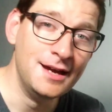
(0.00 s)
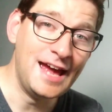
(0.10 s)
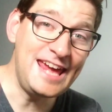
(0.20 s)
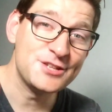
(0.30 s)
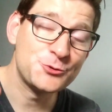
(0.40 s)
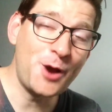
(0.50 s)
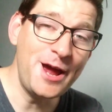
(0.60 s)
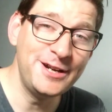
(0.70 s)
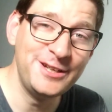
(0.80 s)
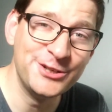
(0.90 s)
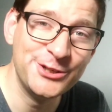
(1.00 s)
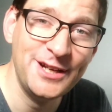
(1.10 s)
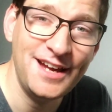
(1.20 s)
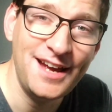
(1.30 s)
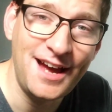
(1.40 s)
Hey, it's Ryan here.
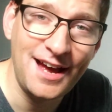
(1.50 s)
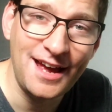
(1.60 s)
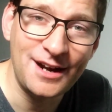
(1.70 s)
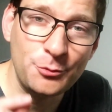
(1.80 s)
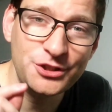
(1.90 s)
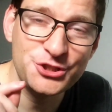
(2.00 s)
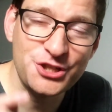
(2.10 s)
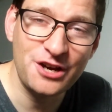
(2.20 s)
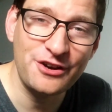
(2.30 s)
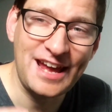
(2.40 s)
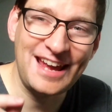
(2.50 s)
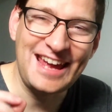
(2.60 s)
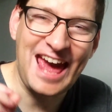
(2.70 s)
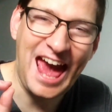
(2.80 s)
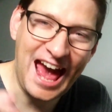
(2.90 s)
I want to share
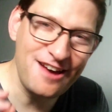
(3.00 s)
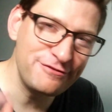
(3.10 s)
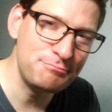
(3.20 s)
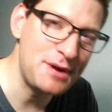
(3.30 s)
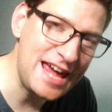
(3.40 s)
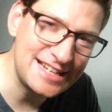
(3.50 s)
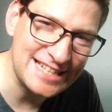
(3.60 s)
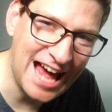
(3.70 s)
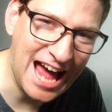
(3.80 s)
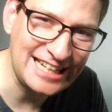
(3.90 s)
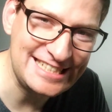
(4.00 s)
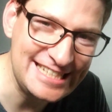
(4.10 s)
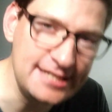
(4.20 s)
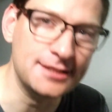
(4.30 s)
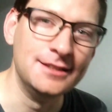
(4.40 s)
a half-baked
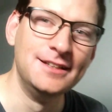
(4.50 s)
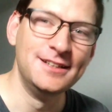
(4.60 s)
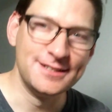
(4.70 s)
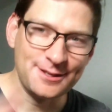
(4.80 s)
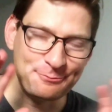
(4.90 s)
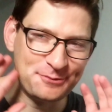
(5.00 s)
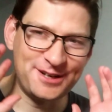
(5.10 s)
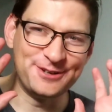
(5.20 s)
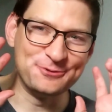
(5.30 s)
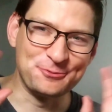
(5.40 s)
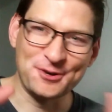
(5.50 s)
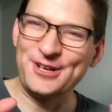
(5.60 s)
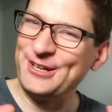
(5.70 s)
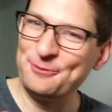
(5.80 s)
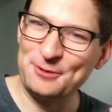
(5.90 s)
idea, something that I was
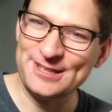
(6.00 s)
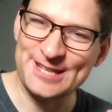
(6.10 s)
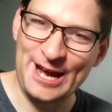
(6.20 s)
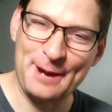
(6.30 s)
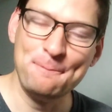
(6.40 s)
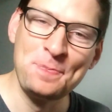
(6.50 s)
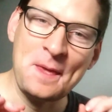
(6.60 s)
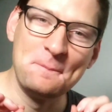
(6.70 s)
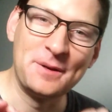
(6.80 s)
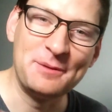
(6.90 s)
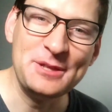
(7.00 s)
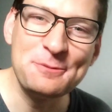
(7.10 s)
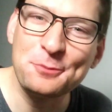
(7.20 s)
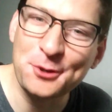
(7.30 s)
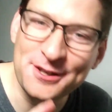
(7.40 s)
working on one time, but I'm in the
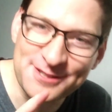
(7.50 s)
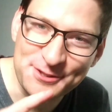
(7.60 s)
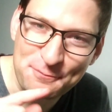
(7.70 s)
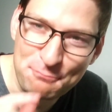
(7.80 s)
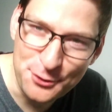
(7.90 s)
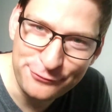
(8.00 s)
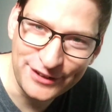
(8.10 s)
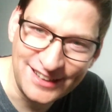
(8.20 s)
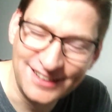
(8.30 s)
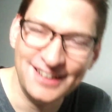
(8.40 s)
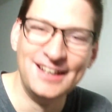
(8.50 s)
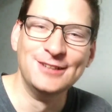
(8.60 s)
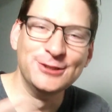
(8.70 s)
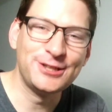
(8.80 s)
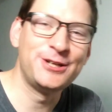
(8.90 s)
process of moving,
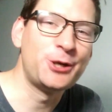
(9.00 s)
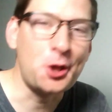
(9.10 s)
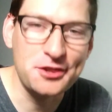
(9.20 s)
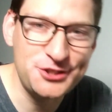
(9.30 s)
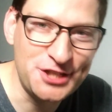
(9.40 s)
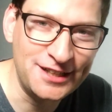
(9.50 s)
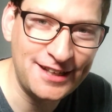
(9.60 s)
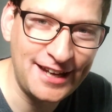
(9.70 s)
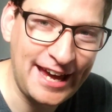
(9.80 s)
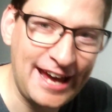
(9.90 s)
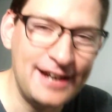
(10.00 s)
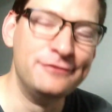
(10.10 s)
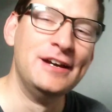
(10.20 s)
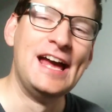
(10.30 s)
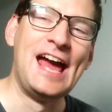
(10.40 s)
looking at all the junk I have,
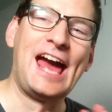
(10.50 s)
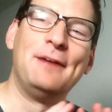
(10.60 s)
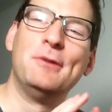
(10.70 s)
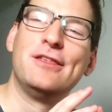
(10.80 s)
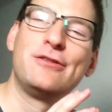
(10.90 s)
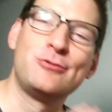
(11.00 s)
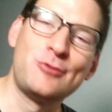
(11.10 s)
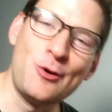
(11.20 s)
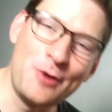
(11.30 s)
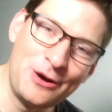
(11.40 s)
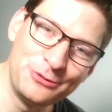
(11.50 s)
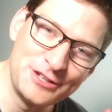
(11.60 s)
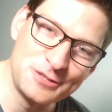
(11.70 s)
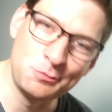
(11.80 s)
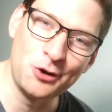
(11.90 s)
and I'm going to throw out
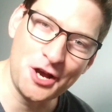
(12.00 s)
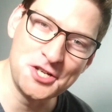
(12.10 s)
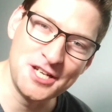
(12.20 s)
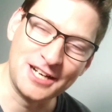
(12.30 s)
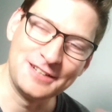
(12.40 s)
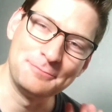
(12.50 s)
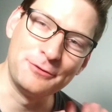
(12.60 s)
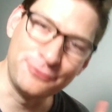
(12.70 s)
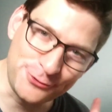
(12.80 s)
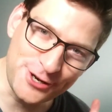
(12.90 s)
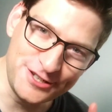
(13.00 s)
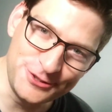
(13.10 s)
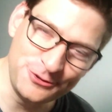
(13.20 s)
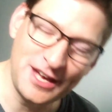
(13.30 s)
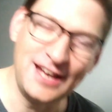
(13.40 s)
this project. Before I
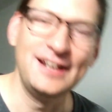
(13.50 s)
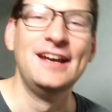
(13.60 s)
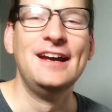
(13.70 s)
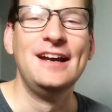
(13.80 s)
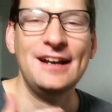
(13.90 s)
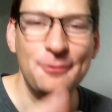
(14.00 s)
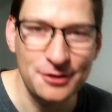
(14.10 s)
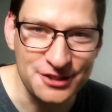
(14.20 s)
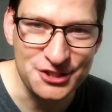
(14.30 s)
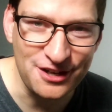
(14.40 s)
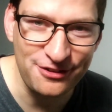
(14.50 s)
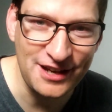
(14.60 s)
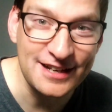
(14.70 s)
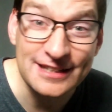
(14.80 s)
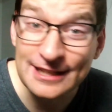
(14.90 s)
do that, I want to share the
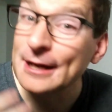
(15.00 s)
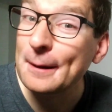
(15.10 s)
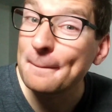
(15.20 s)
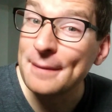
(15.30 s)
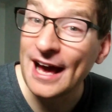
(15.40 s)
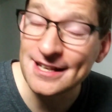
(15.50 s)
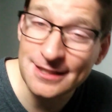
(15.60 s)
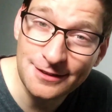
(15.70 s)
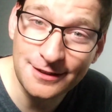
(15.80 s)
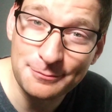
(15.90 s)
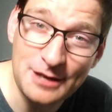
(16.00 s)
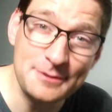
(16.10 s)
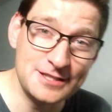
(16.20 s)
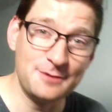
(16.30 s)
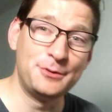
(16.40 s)
idea, pass it on,
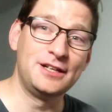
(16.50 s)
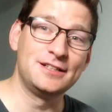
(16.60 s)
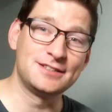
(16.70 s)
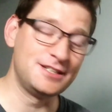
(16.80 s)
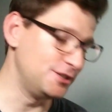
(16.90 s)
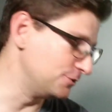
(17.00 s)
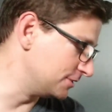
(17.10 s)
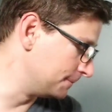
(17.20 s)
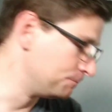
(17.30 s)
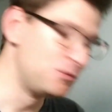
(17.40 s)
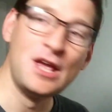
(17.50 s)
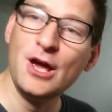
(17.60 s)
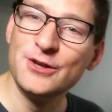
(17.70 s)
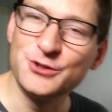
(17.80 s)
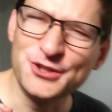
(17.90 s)
maybe someone else can use it.
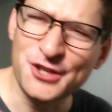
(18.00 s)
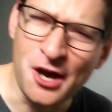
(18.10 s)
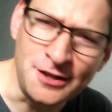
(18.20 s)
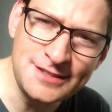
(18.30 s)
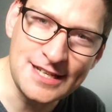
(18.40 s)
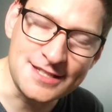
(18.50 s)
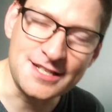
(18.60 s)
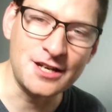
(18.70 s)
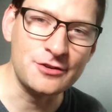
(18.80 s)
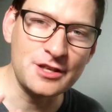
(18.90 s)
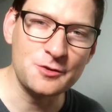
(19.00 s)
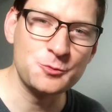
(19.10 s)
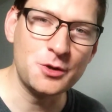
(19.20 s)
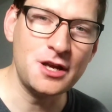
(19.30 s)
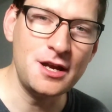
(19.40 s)
So the context here is I was
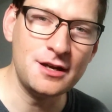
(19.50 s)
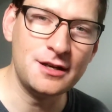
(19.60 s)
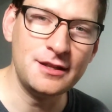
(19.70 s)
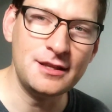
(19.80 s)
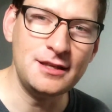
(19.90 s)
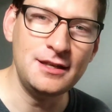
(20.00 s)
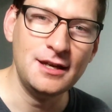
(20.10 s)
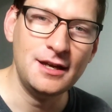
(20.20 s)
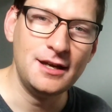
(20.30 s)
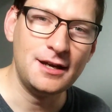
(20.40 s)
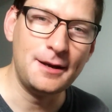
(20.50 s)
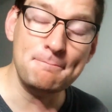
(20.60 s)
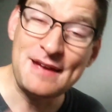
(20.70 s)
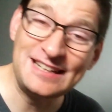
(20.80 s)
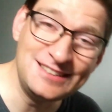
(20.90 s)
working on the
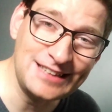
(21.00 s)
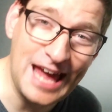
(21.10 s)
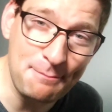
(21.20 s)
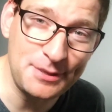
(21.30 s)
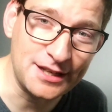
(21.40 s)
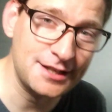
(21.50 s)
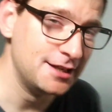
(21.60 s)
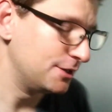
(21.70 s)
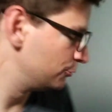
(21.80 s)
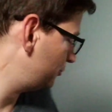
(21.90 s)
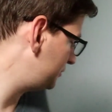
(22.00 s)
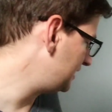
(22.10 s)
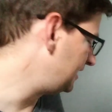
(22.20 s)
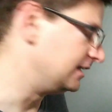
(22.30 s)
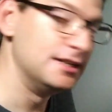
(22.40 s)
mental epic
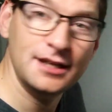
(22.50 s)
routine.